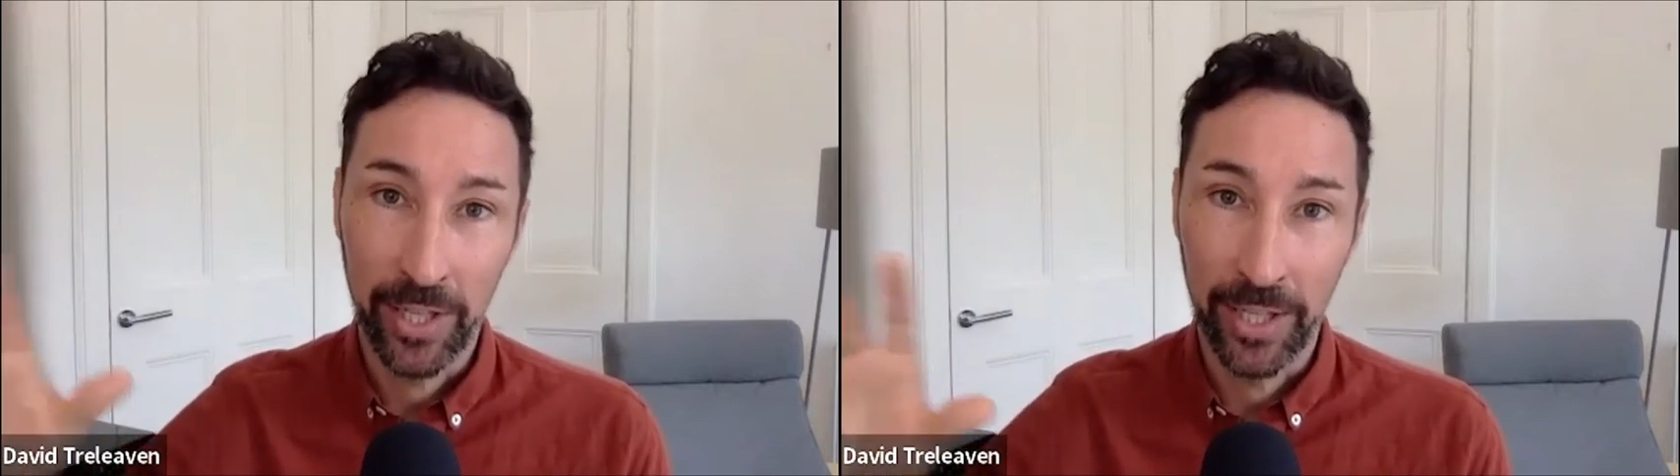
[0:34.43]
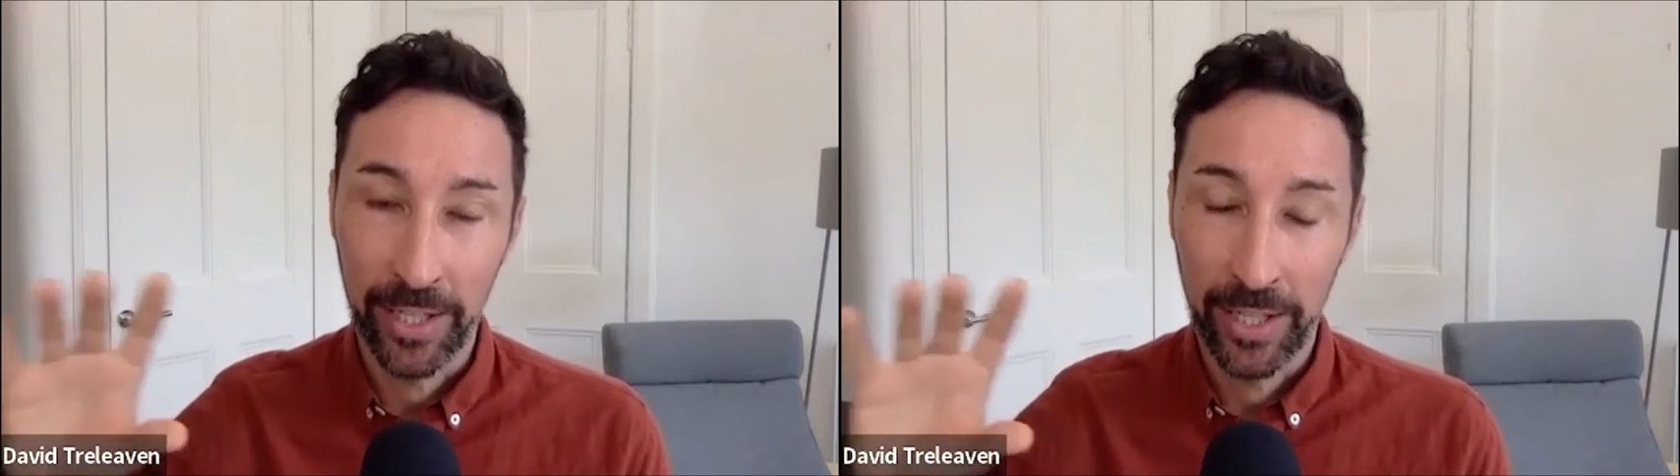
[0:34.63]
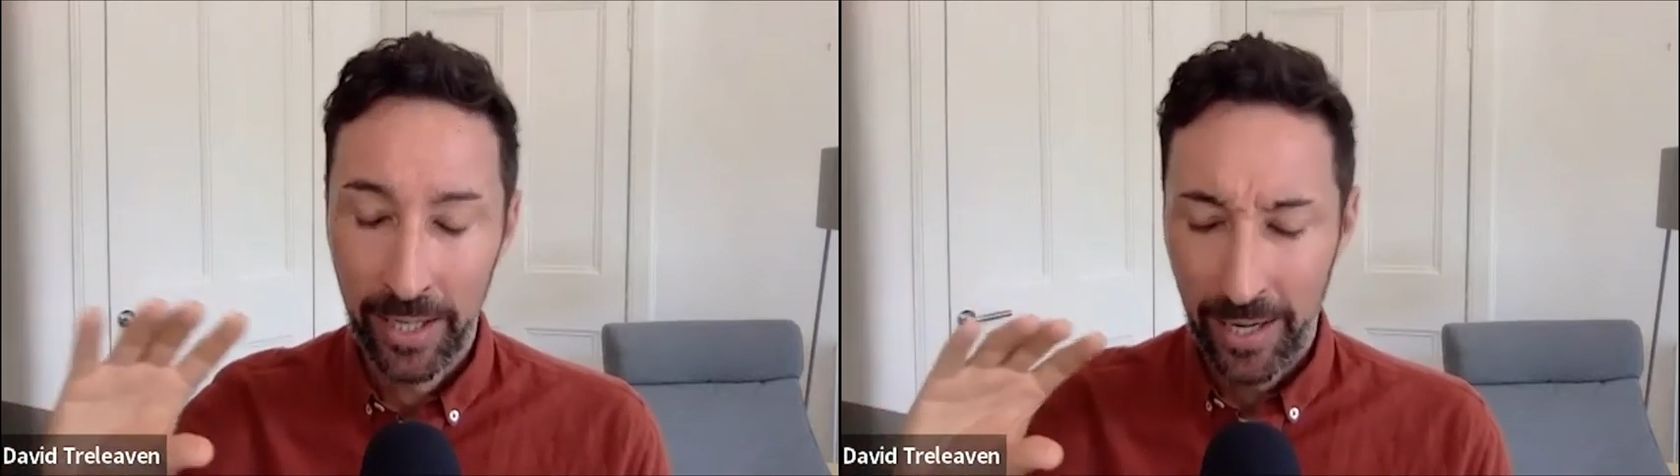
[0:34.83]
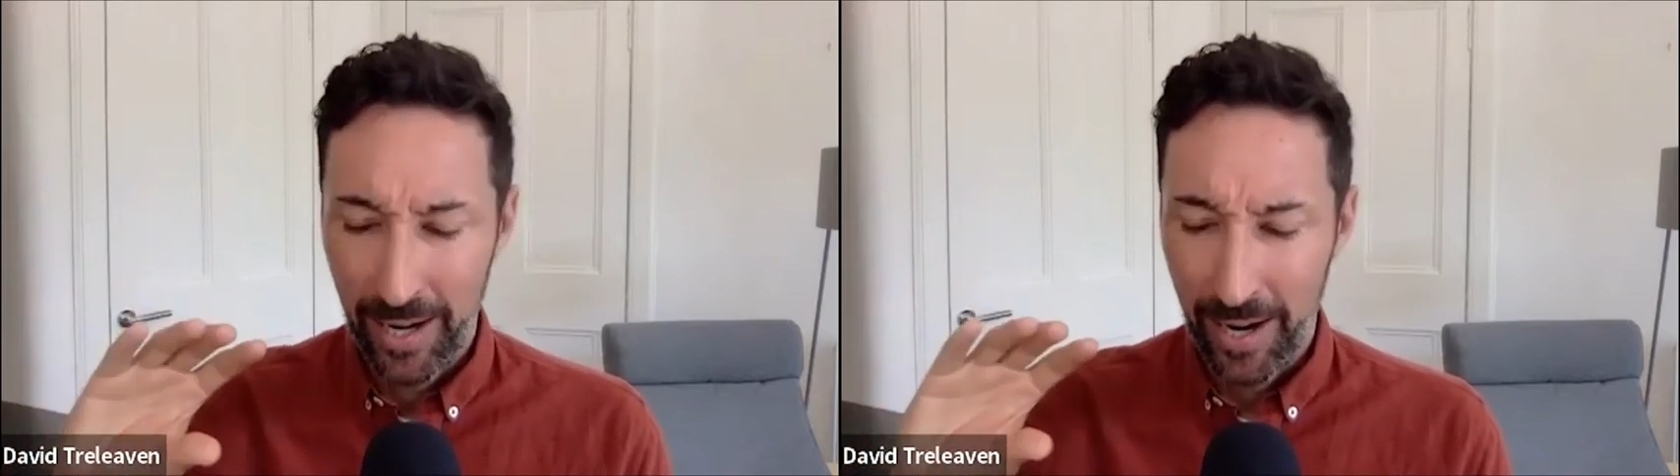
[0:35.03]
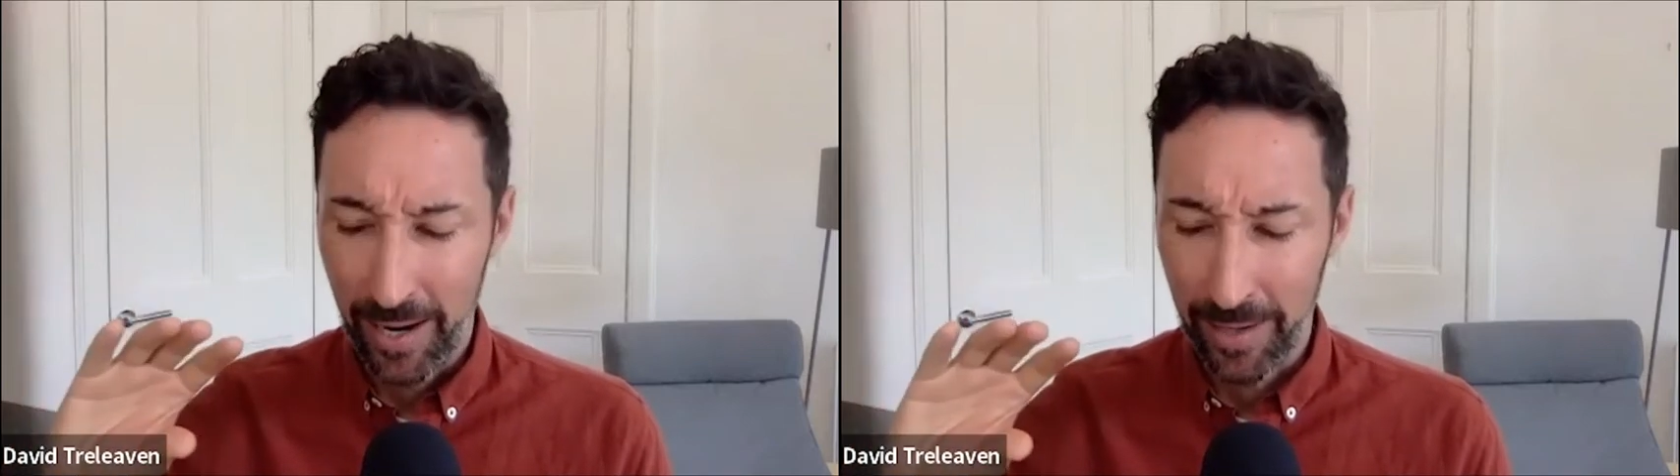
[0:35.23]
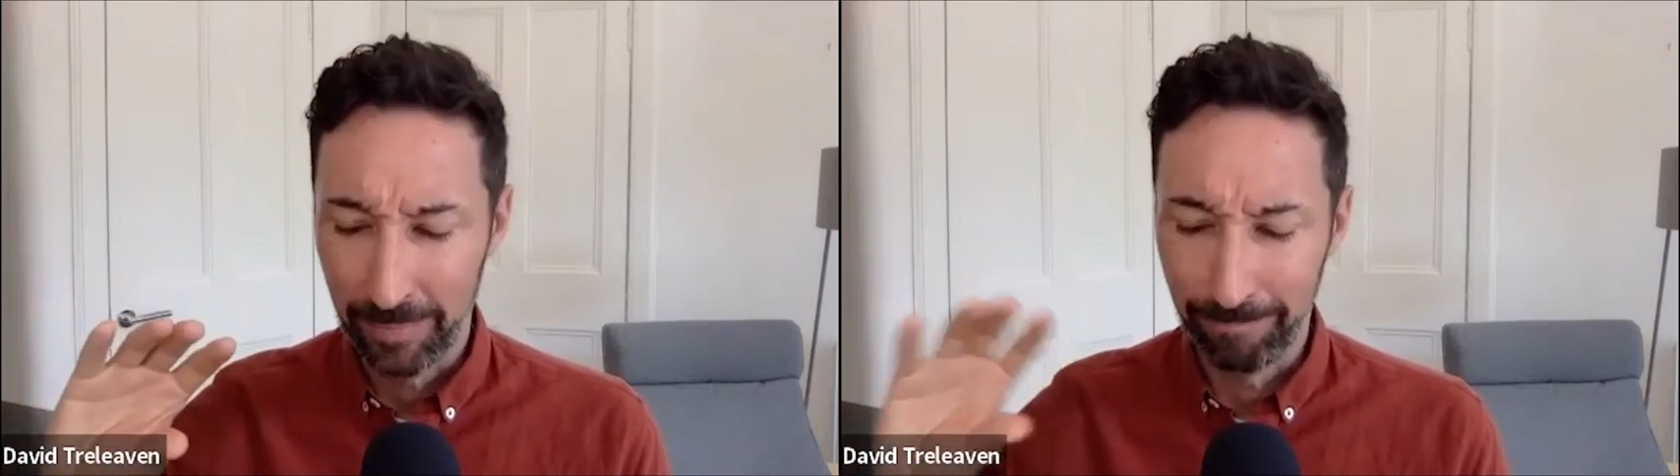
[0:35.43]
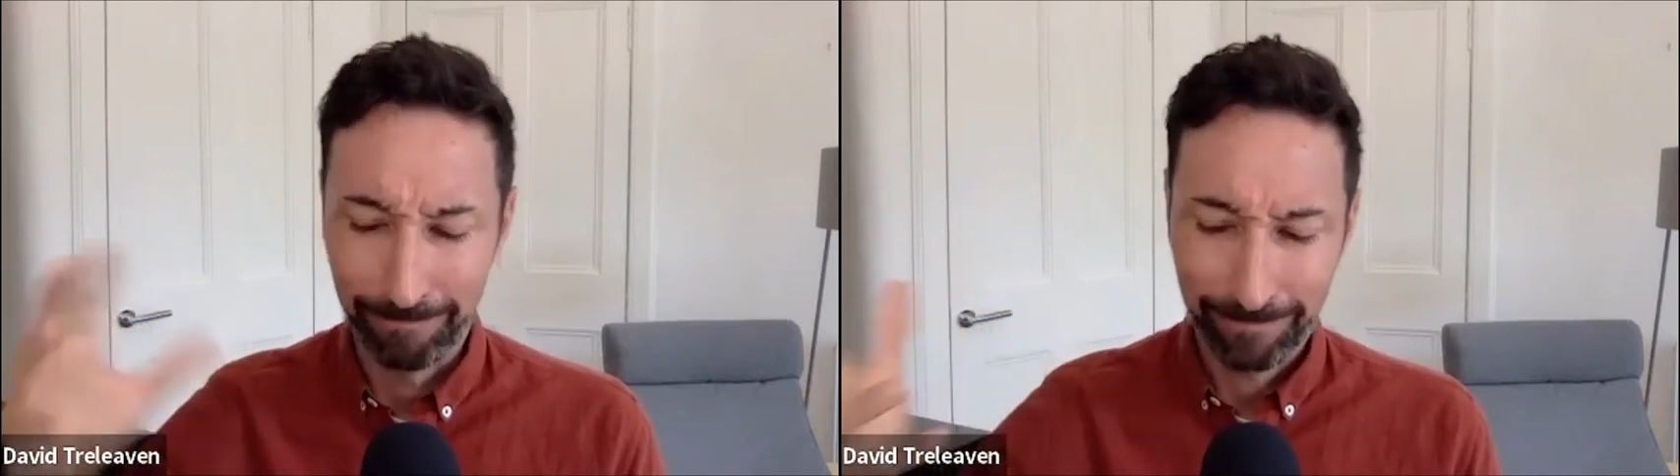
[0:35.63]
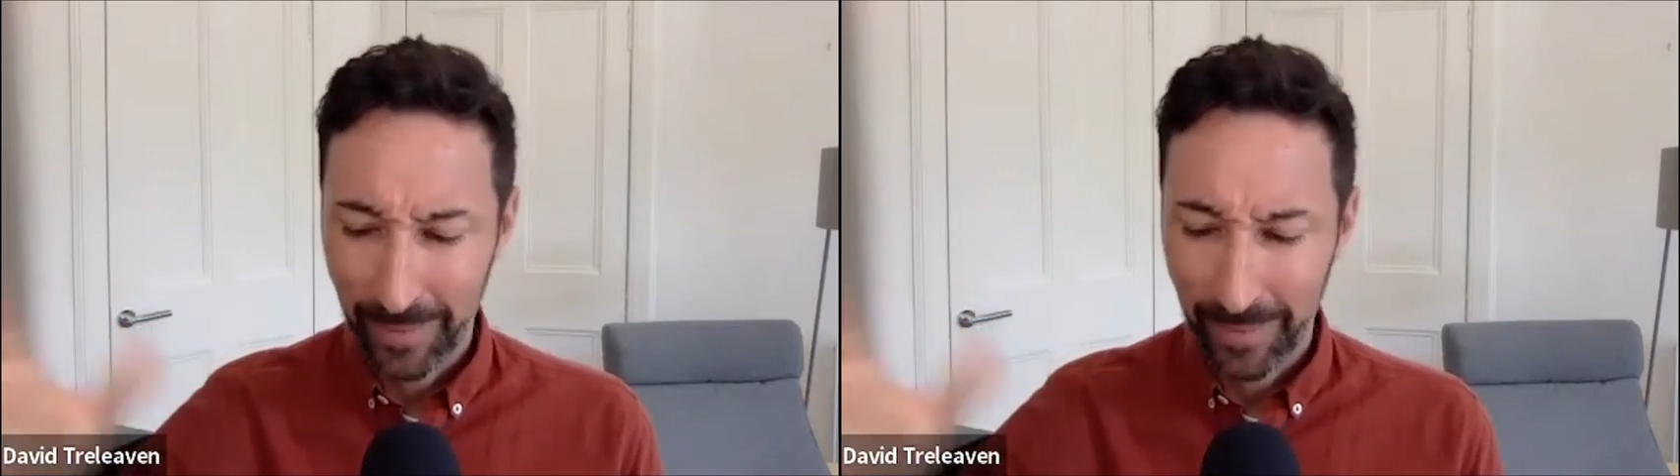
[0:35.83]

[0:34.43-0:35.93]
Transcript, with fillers: that um,